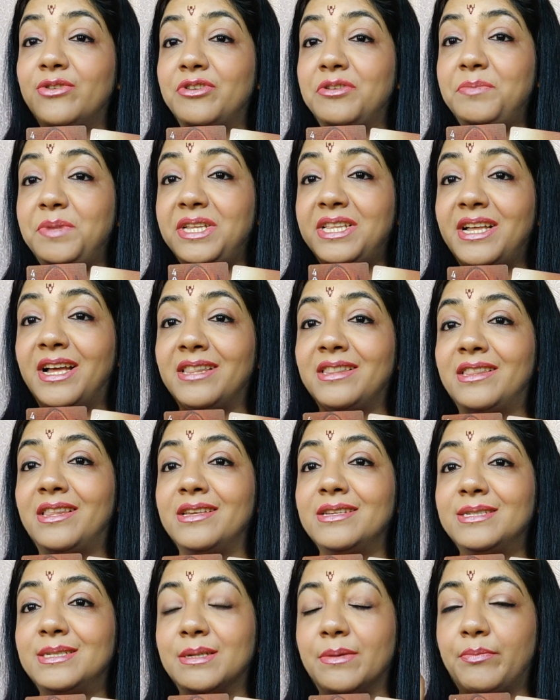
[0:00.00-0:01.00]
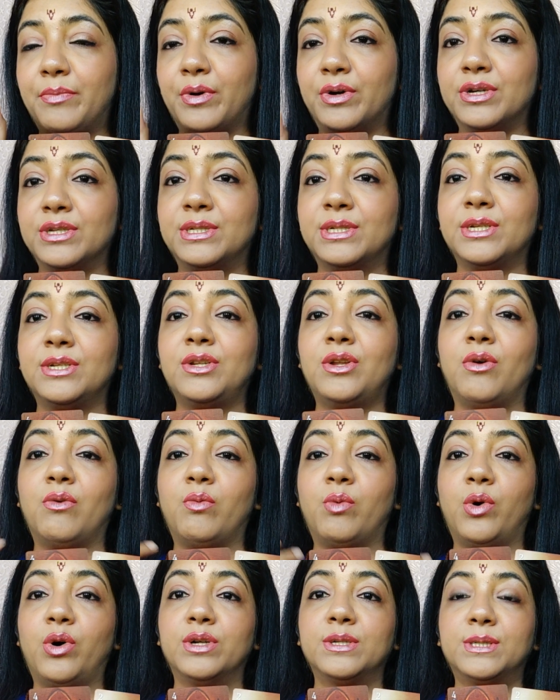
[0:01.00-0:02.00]
could be that this person
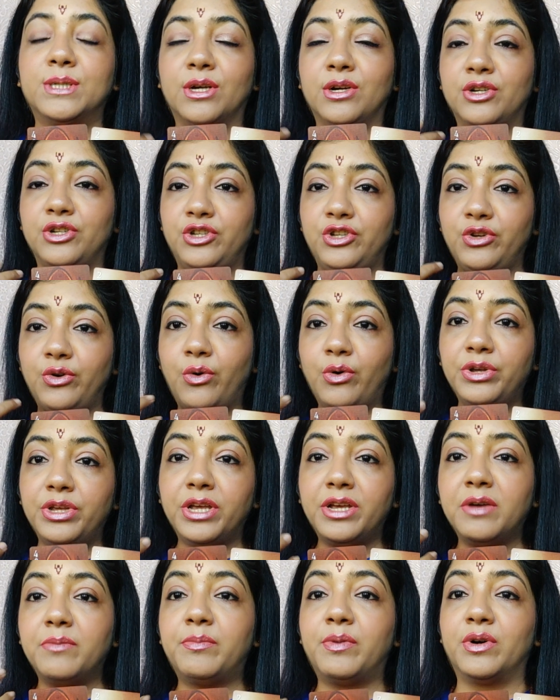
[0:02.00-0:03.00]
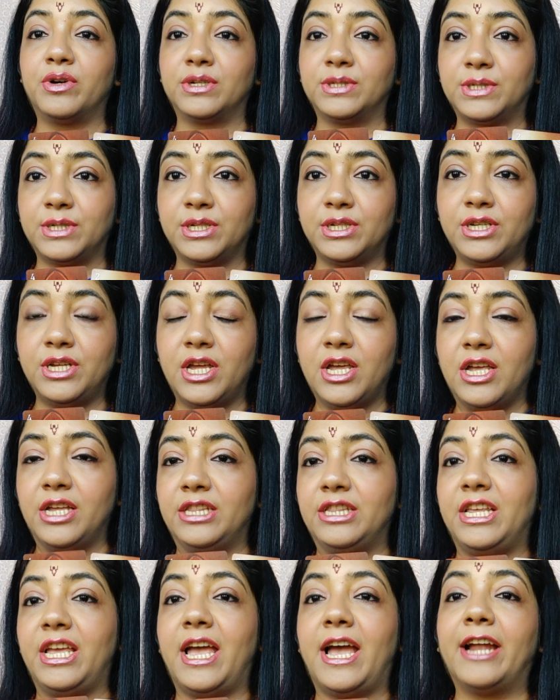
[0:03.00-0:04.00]
was a yogic person,
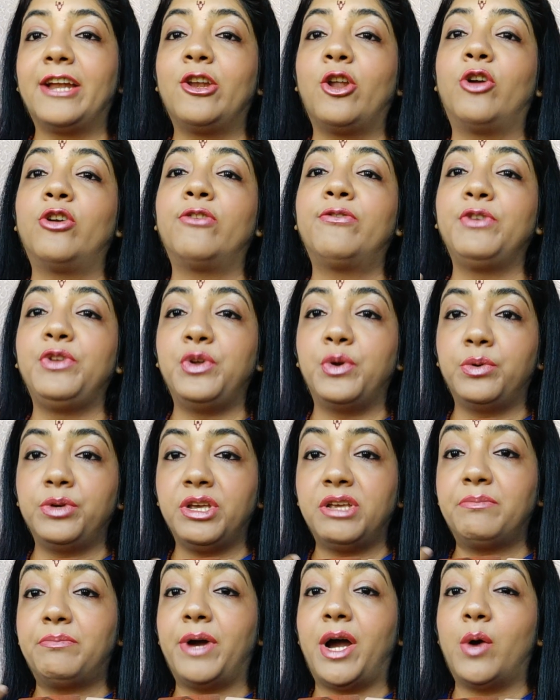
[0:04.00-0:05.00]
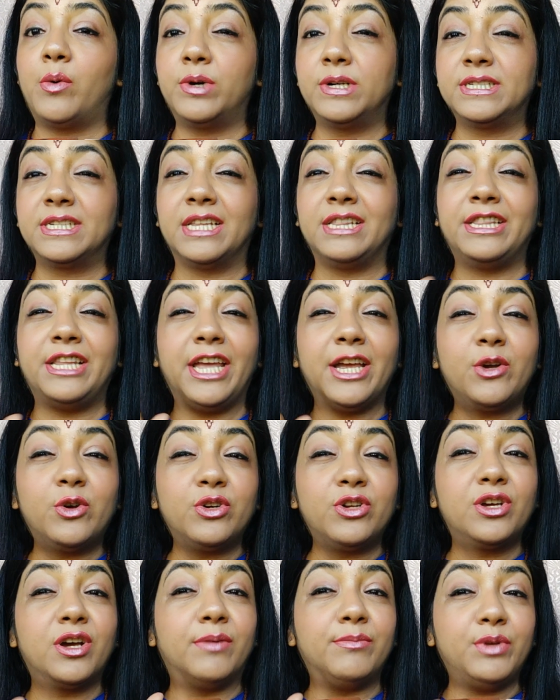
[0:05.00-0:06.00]
they had a lot of yogic powers and they
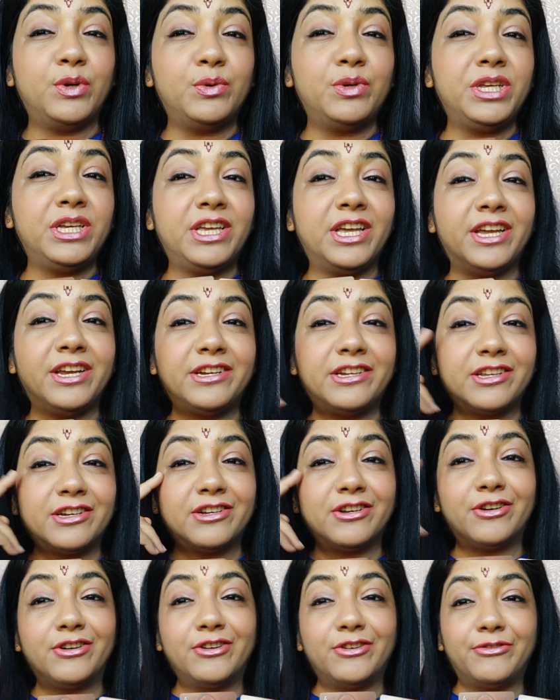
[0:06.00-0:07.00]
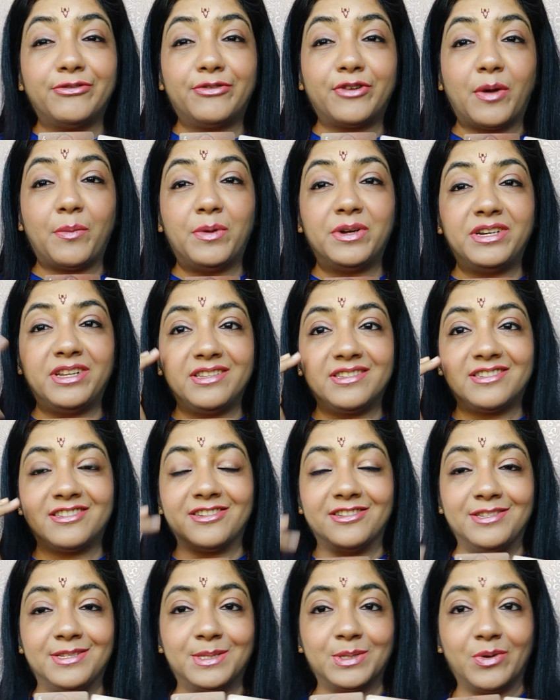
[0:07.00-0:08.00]
could communicate from a
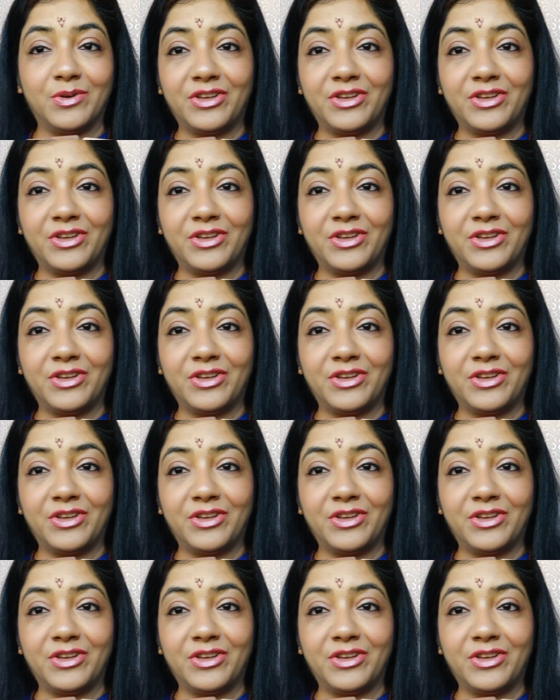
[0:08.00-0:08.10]
distance.